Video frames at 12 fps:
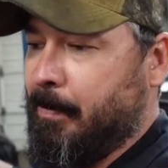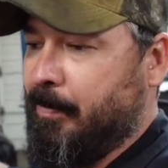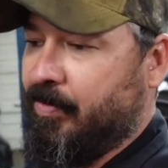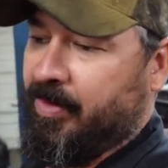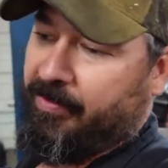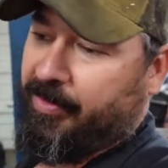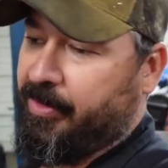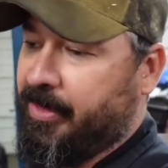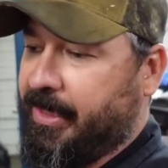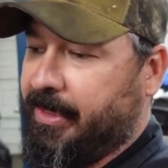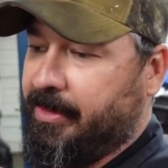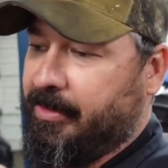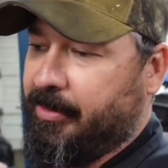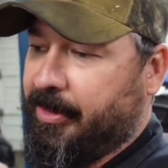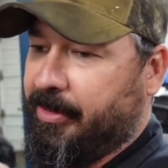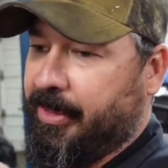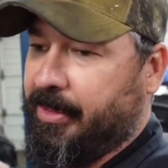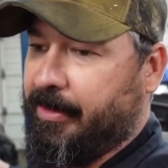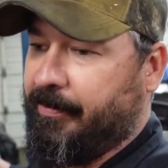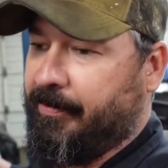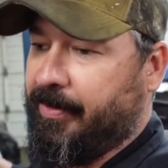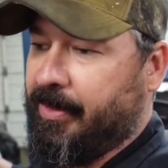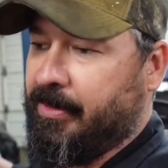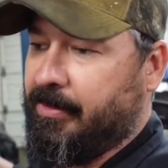the fluid in the rear
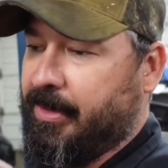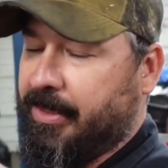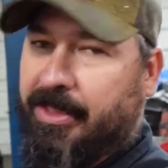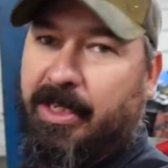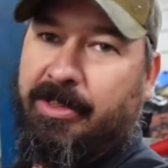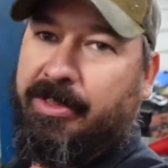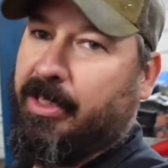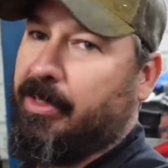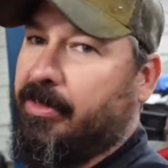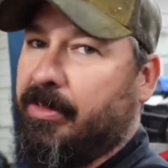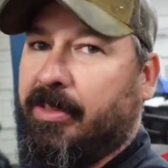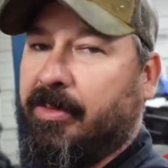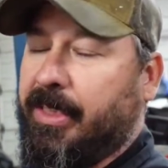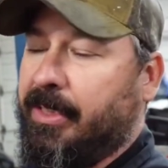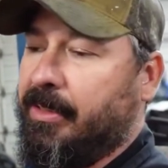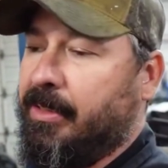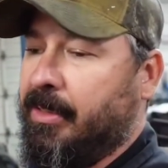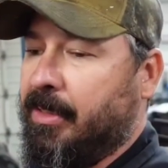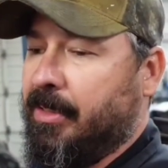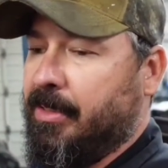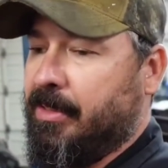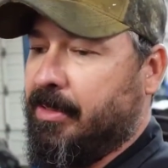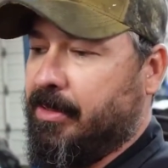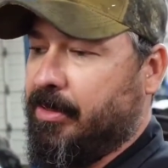diff, exhaust all on it.
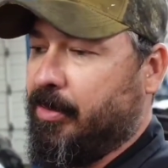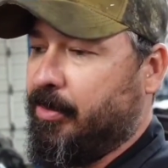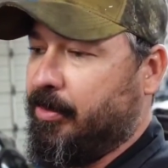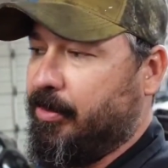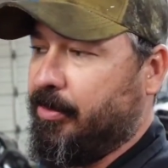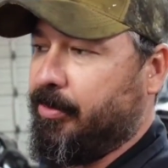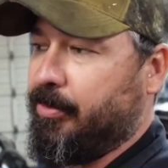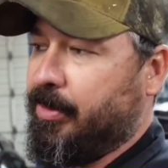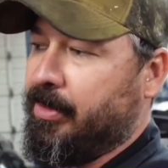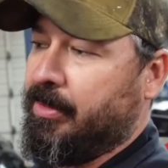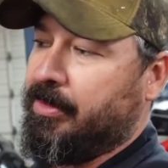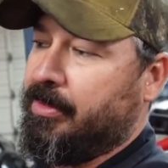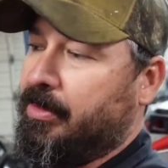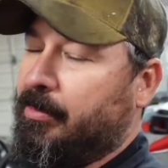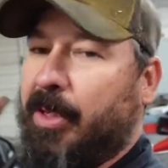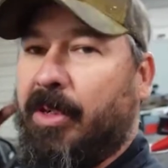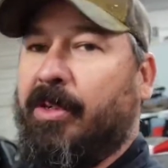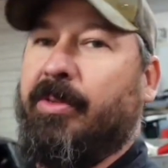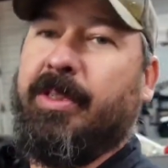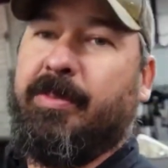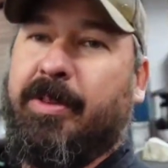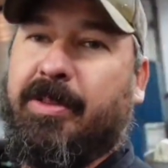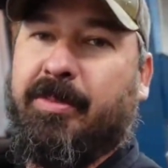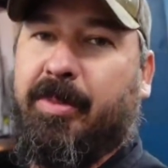So tomorrow he's
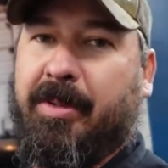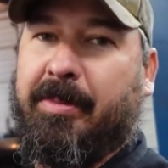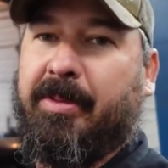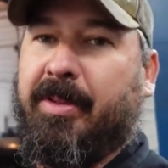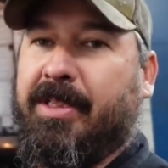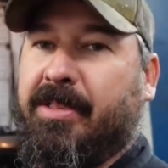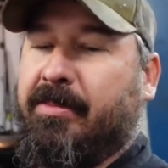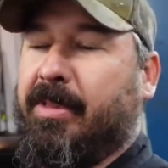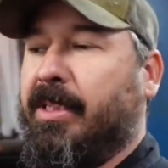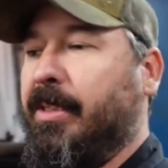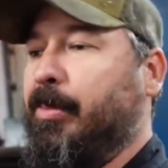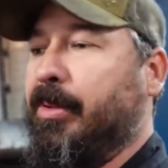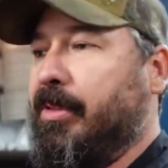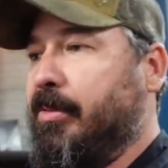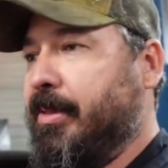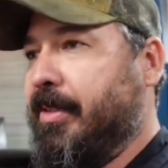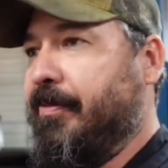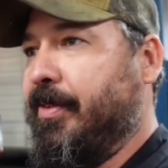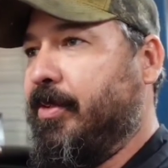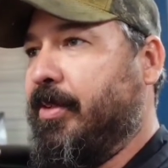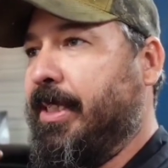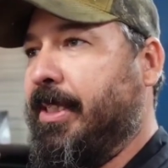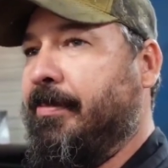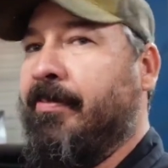supposed to bring me the rest of the money, put a little bit of fuel
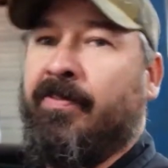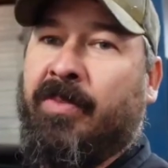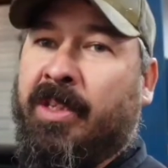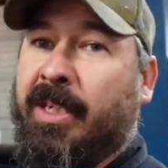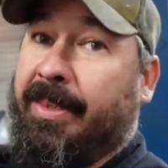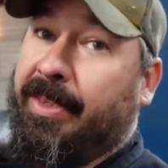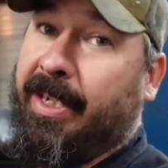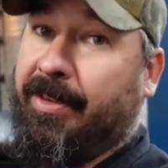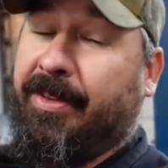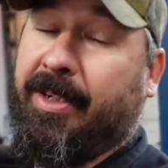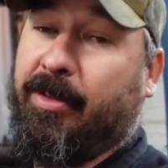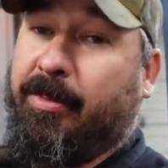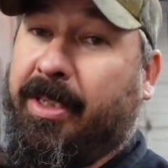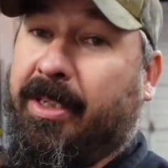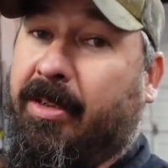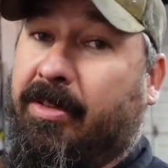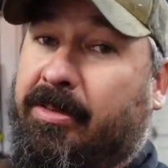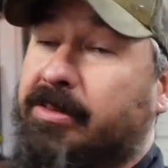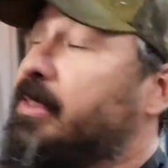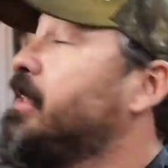in it, and that thing will be gone.